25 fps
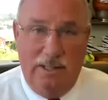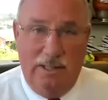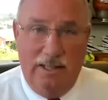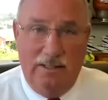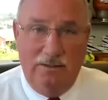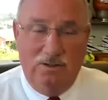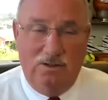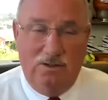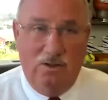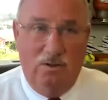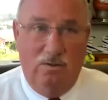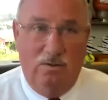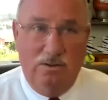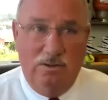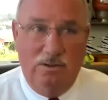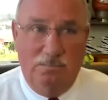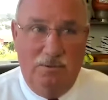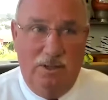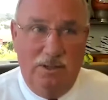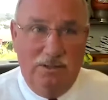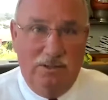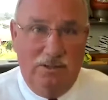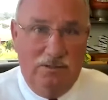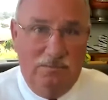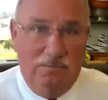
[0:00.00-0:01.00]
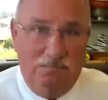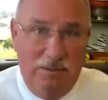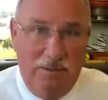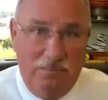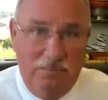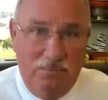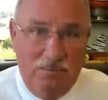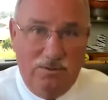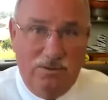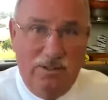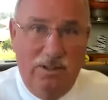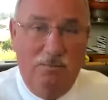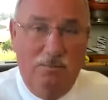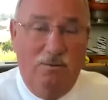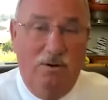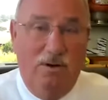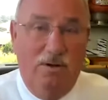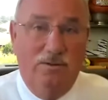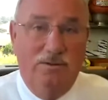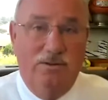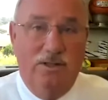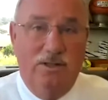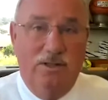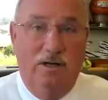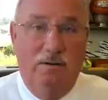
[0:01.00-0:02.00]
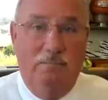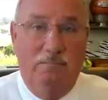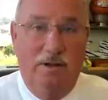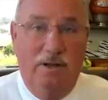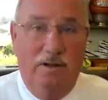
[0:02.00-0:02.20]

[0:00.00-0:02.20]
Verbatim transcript: And so, as much as people say, well, it's going to be a